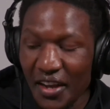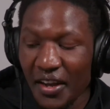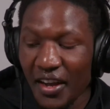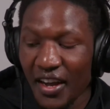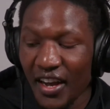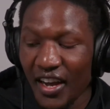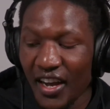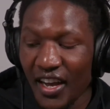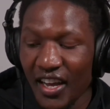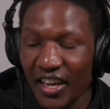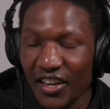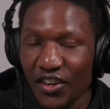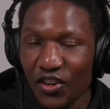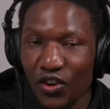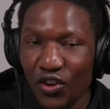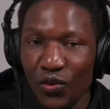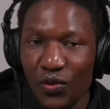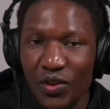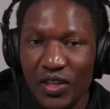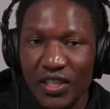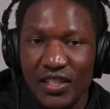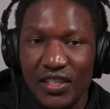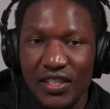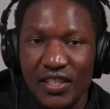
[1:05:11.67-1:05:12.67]
I had
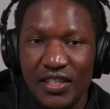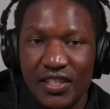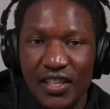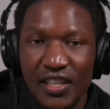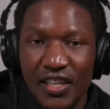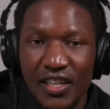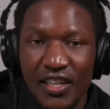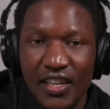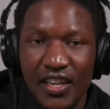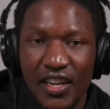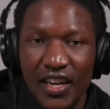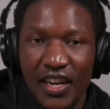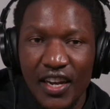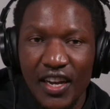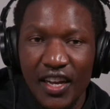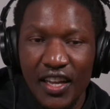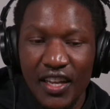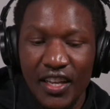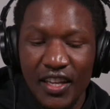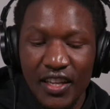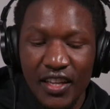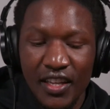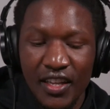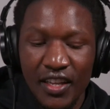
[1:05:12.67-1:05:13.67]
always said
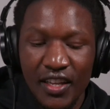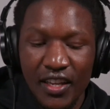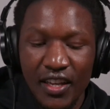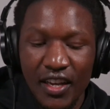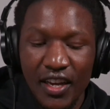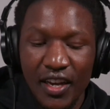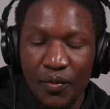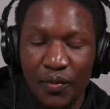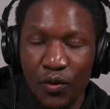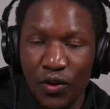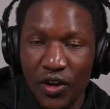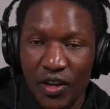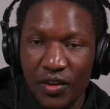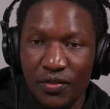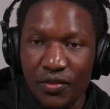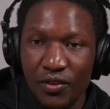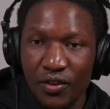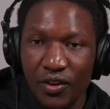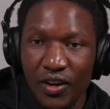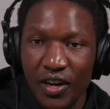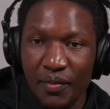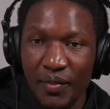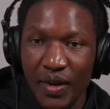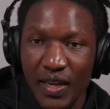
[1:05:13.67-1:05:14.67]
I am going for
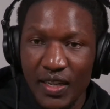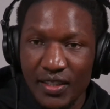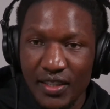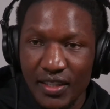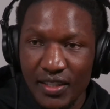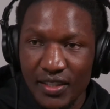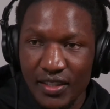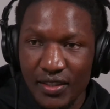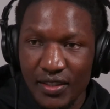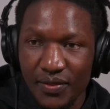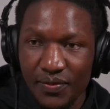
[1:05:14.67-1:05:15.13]
a master's